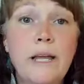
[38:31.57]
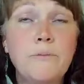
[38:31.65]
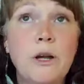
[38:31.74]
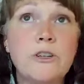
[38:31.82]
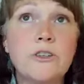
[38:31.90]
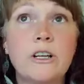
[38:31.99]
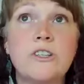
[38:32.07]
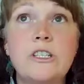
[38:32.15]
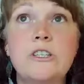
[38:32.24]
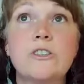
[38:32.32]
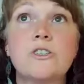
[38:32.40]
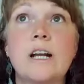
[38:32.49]
blood pressure
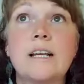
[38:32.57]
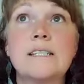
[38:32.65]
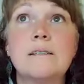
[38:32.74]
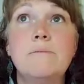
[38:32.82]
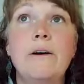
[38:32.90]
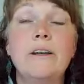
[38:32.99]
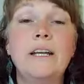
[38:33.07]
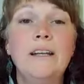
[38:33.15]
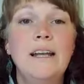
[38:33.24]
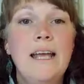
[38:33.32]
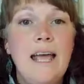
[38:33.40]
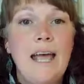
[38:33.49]
because she's stressed about
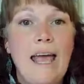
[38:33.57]
it.